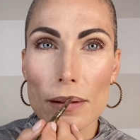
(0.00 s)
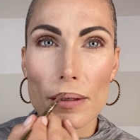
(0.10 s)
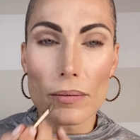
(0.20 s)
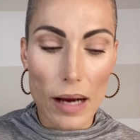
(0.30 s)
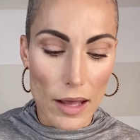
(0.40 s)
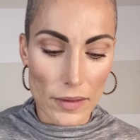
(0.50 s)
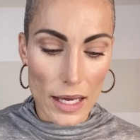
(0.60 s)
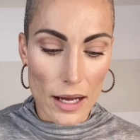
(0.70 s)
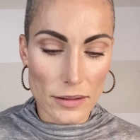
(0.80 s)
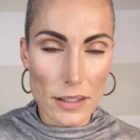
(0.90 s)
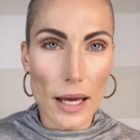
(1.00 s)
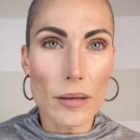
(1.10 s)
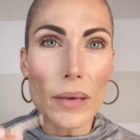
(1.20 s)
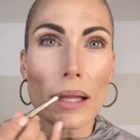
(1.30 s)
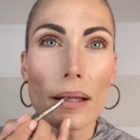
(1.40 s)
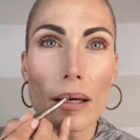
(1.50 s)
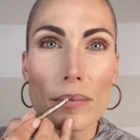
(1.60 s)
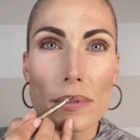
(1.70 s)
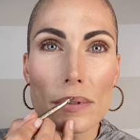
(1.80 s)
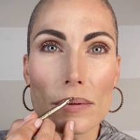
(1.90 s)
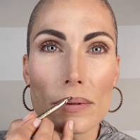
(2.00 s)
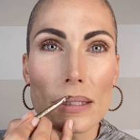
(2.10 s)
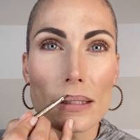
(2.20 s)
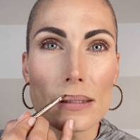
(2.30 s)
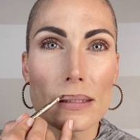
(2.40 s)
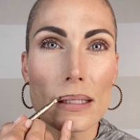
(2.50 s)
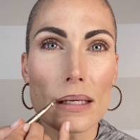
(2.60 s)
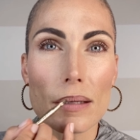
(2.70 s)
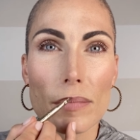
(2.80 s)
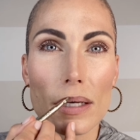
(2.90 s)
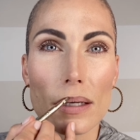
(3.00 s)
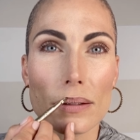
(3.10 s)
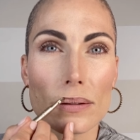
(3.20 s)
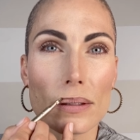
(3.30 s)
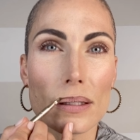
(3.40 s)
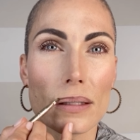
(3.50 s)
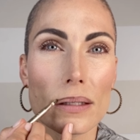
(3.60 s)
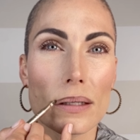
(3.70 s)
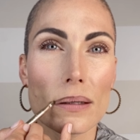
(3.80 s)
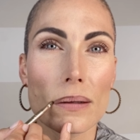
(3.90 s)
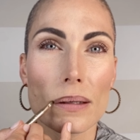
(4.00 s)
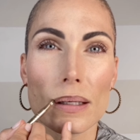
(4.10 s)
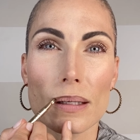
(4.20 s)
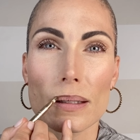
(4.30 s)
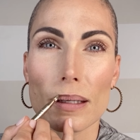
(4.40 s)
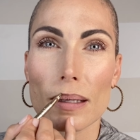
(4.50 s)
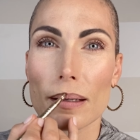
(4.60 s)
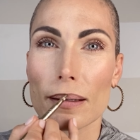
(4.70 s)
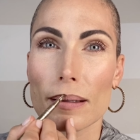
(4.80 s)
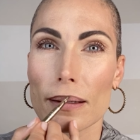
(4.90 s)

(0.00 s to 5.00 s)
around the outside of my lips with that same contour color, indigo.